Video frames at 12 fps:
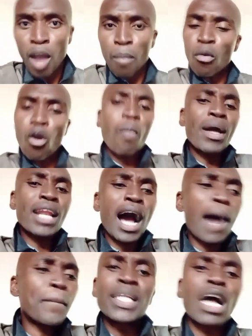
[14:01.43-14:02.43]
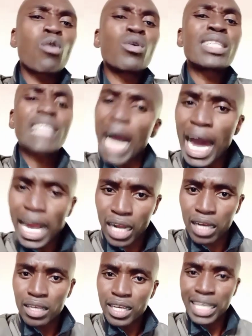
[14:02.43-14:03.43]
Mkomana apinda kudhara.
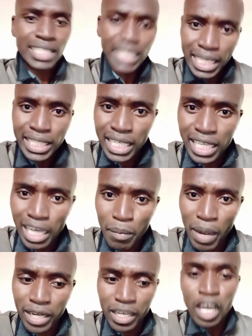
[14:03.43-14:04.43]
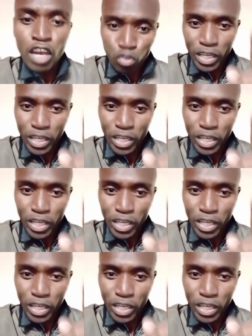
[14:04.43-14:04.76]
He's eating the man. So